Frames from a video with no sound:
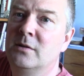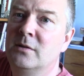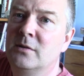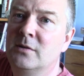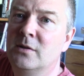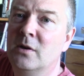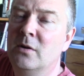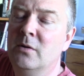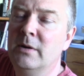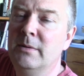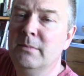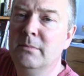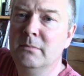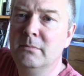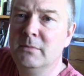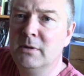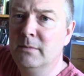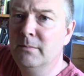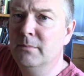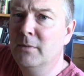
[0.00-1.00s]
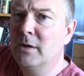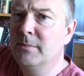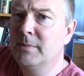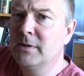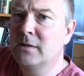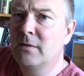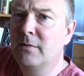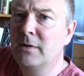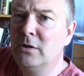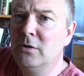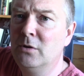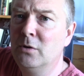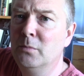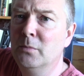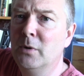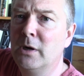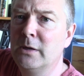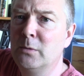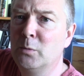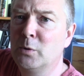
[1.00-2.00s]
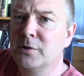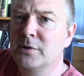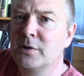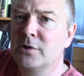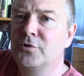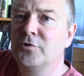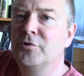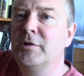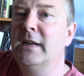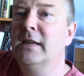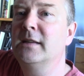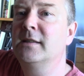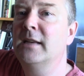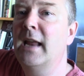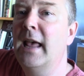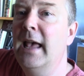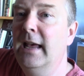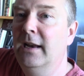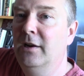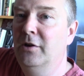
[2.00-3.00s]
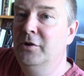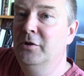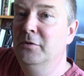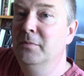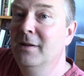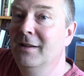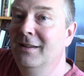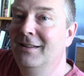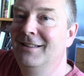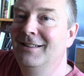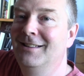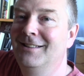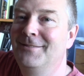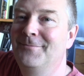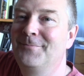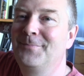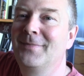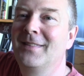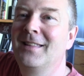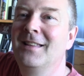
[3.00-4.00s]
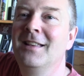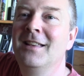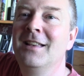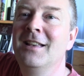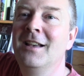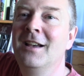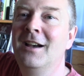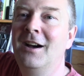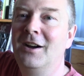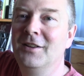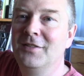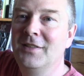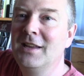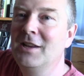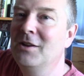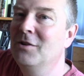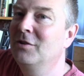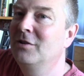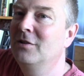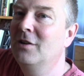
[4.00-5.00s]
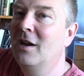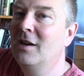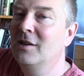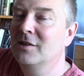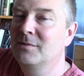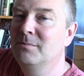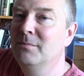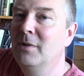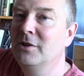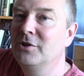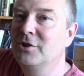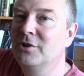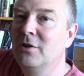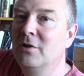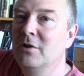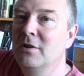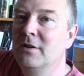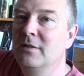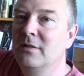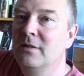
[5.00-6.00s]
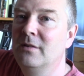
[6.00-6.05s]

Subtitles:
So it might be something you might want to treat as an heirloom. I think it would last much longer